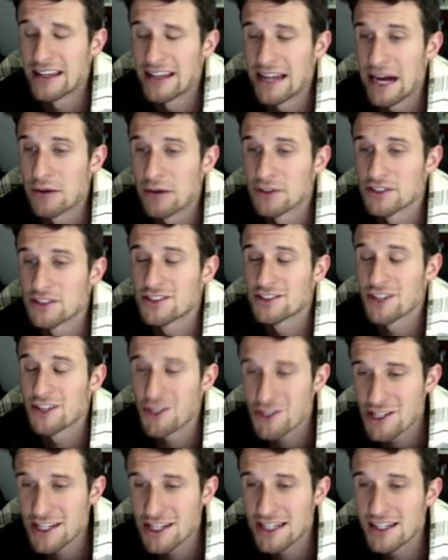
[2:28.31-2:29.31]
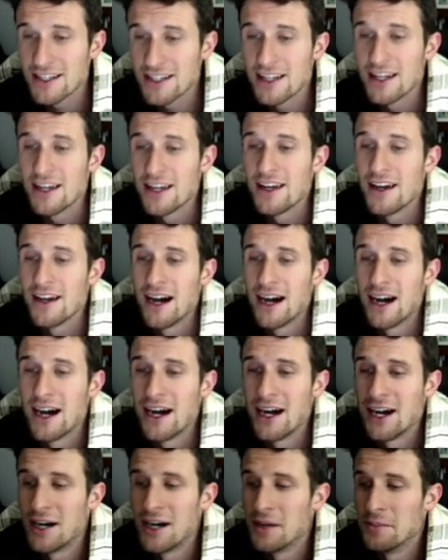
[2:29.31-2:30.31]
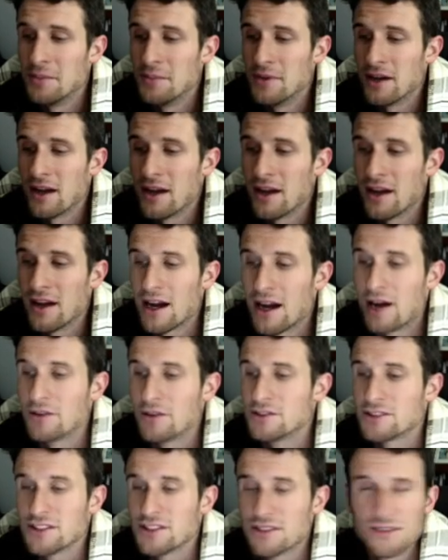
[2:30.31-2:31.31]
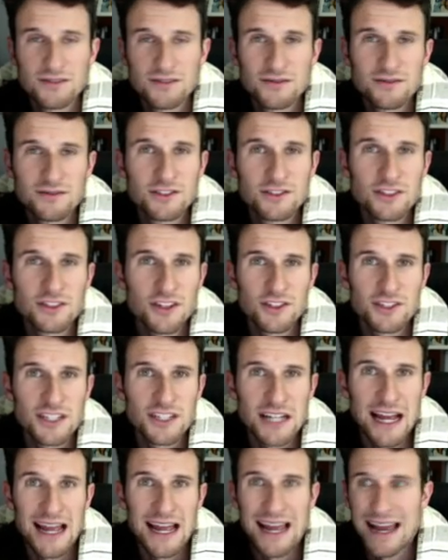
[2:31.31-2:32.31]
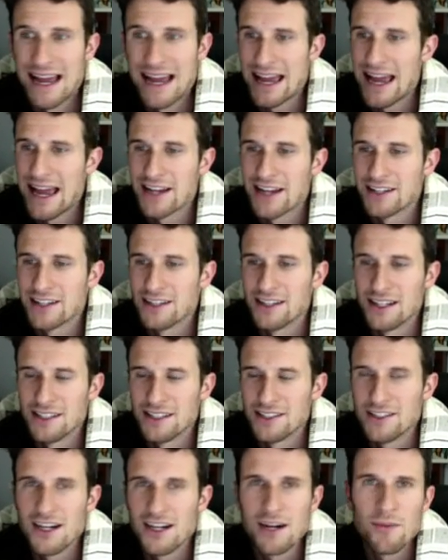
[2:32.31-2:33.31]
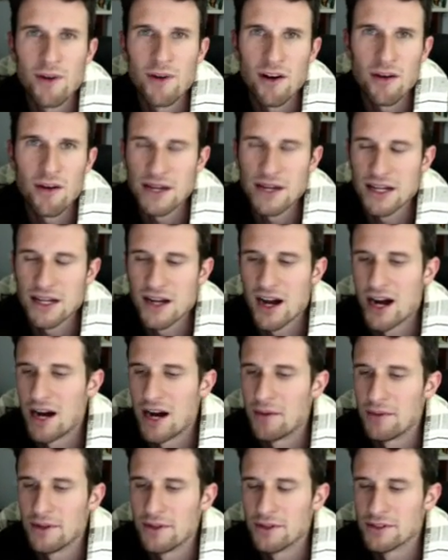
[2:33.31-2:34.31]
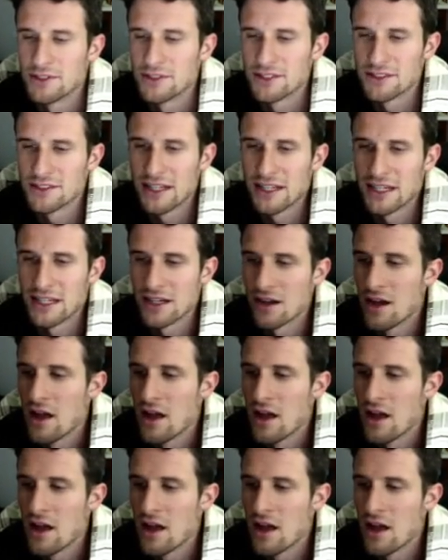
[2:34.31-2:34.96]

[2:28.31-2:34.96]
I was searching. Um, I was just searching. I, I had a, a dumb army comp. It was just like